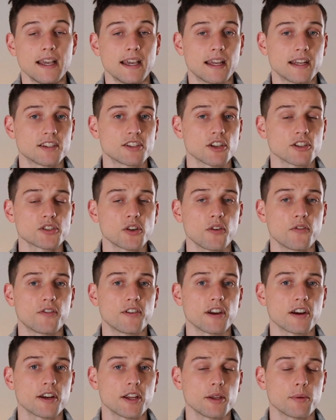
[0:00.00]
It's also
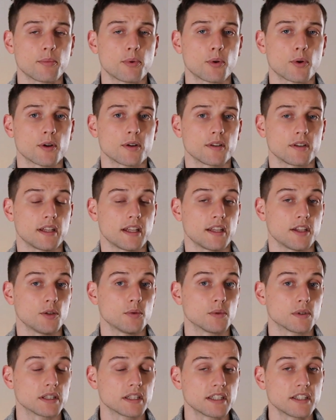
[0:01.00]
very important that
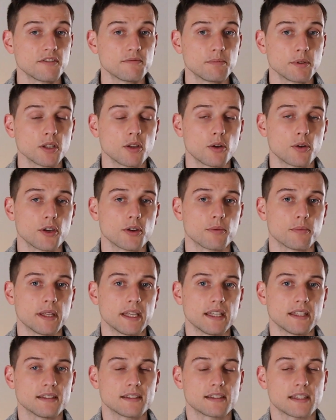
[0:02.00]
you live below your
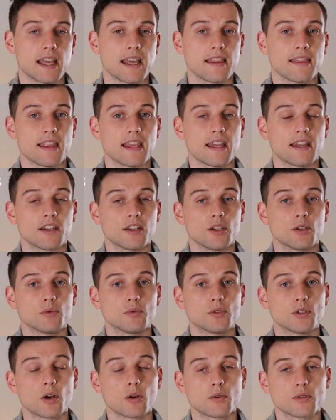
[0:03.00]
means and then
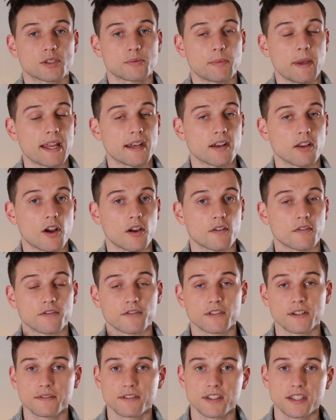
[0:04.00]
you don't spend on
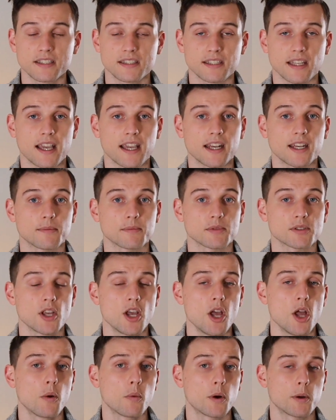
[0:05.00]
frivolous items.
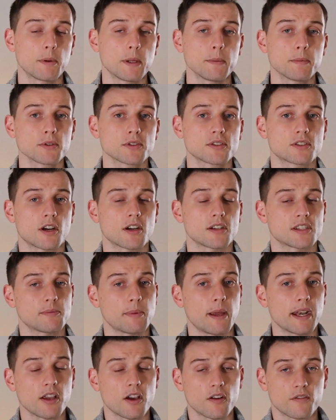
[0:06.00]
When people start
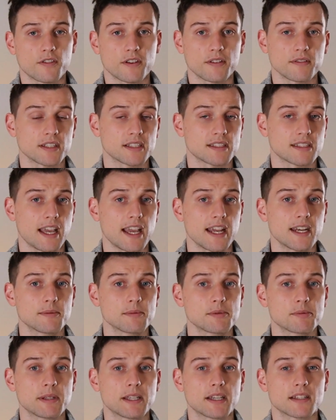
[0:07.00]
spending on frivolous
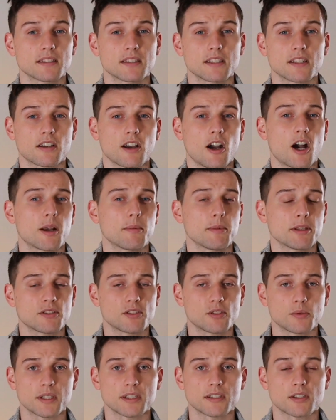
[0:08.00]
items because the economy
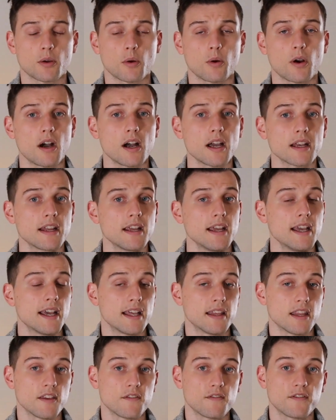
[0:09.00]
is doing so hot
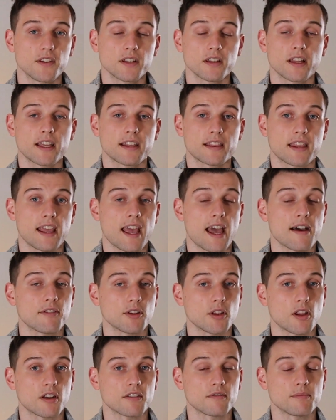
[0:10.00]
and they feel like they have a
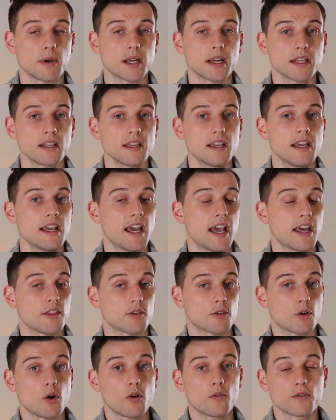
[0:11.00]
lot of money and
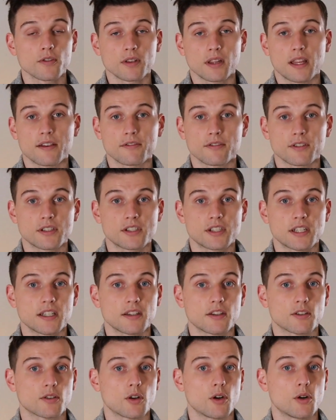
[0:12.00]
they're over
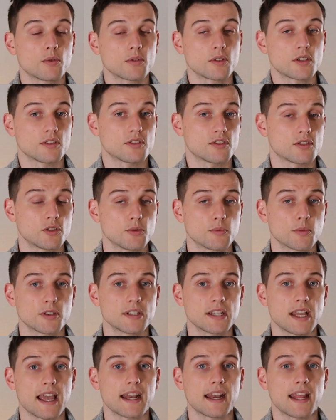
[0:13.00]
leveraging their own consumer
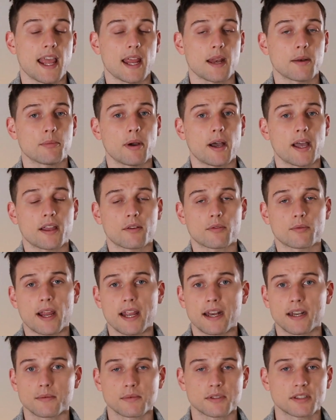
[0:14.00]
debt and buying
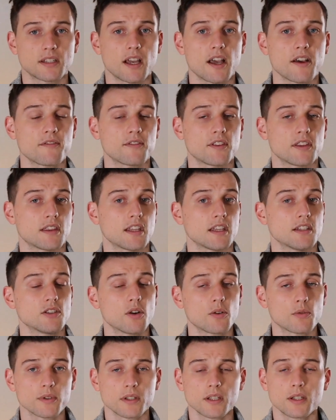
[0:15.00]
random stuff that they
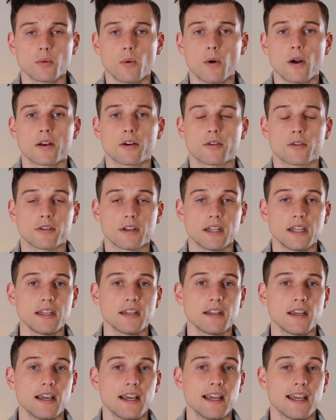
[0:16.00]
don't really want or
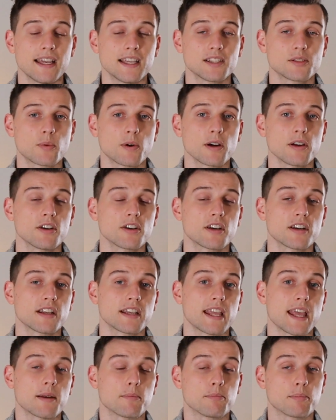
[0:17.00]
need, is where you're going to
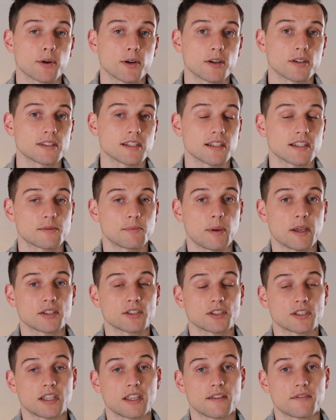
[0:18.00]
get burnt,
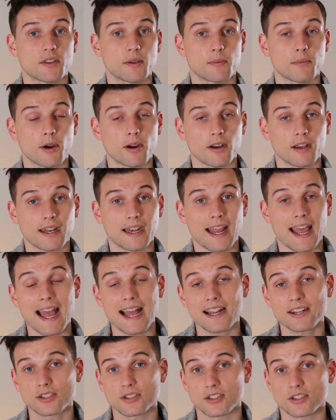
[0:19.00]
especially if the market
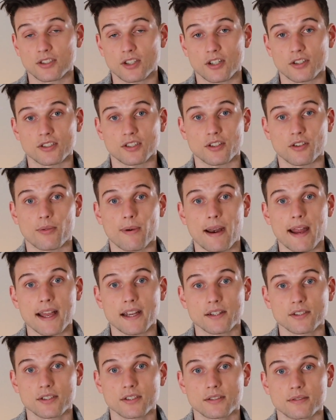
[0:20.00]
actually starts to
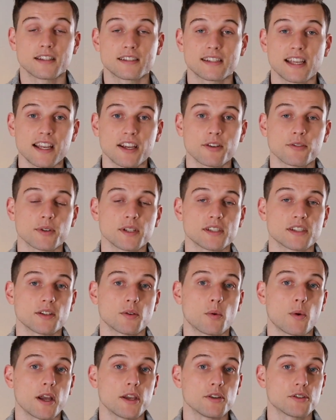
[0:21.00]
crash. The second
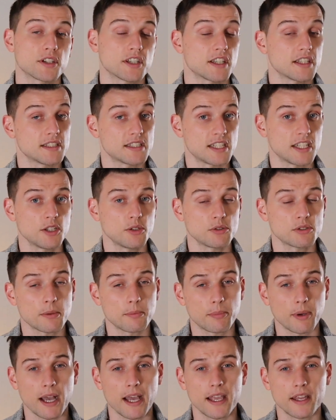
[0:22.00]
reason why you should continue to
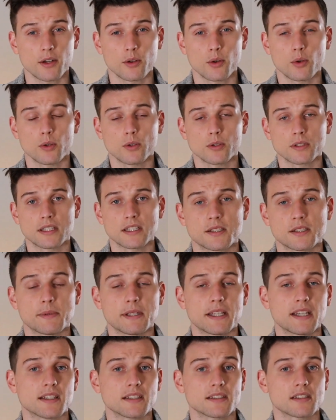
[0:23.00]
buy and hold
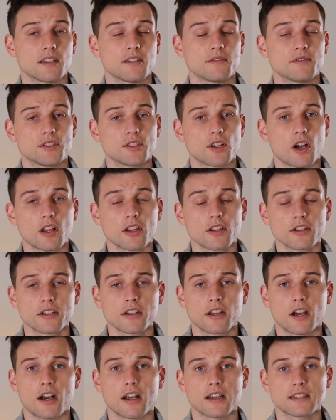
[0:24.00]
because of dollar
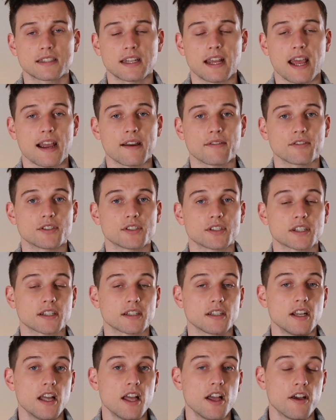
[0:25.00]
cost
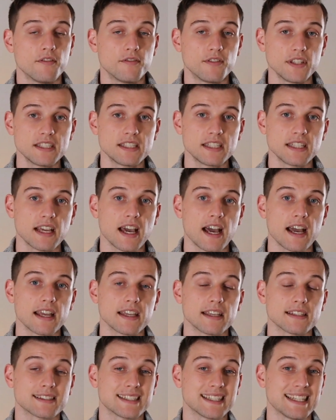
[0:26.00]
averaging.
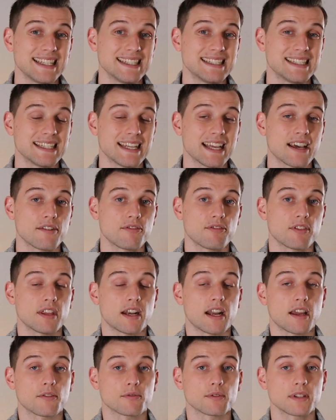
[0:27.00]
VTI is an ETF
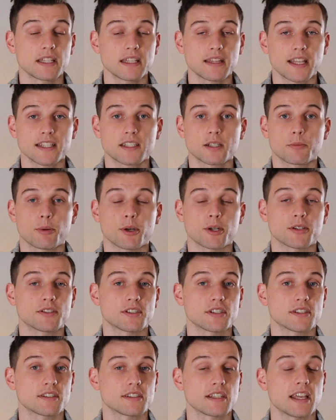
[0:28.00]
that I really like to
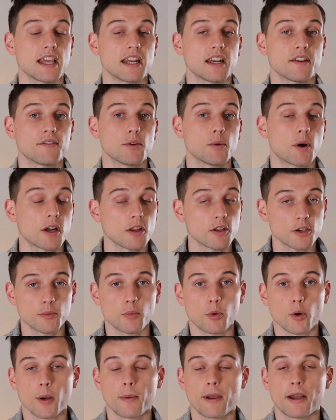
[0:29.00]
purchase, and if you want to learn
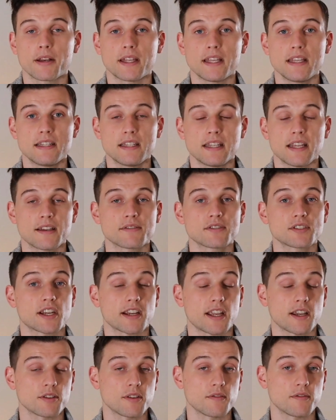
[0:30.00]
more about ETFs,
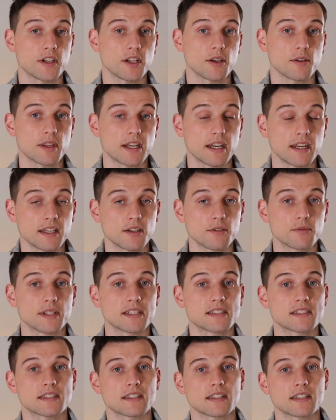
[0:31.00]
check out the video that I did
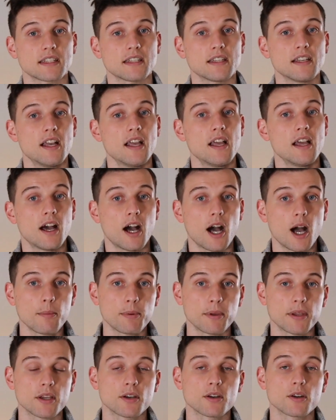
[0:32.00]
recently
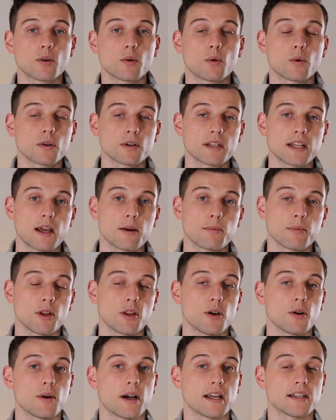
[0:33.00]
up here or down
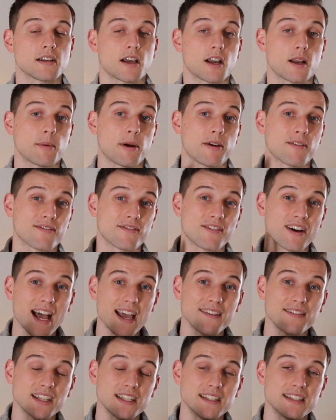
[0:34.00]
below. I talk about
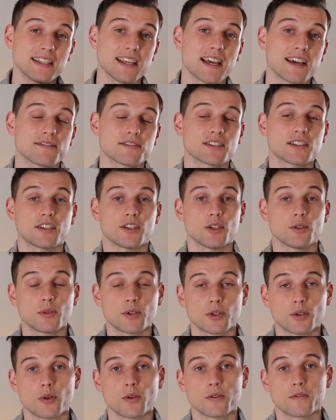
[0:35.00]
5 ETFs that you
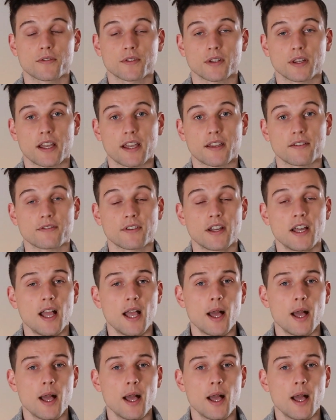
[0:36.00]
could hold for life.